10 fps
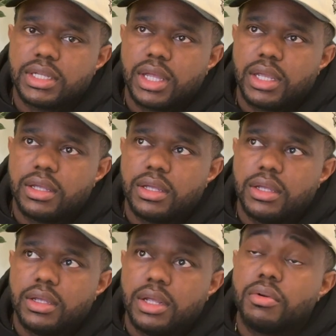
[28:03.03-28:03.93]
like
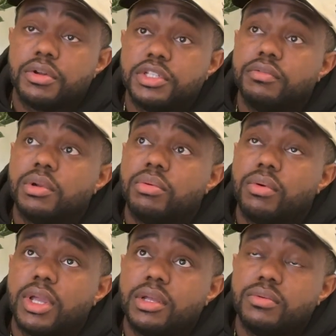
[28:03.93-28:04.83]
there was even a
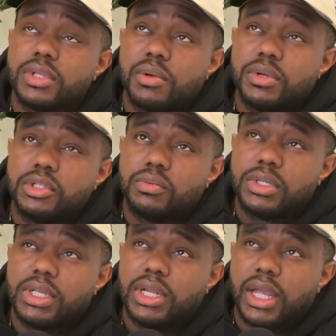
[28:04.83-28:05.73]
point, it was like what
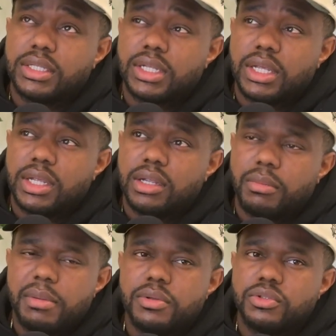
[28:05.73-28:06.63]
2019 or
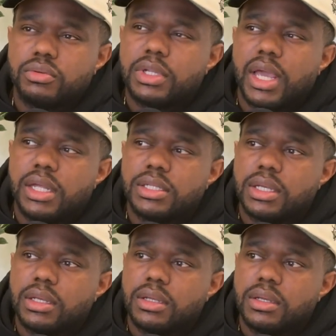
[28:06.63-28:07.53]
maybe it was
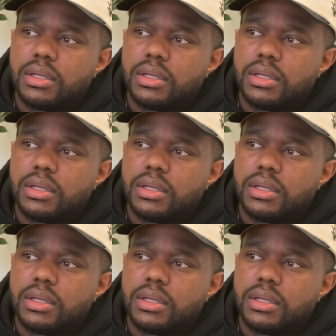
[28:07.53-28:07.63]
2018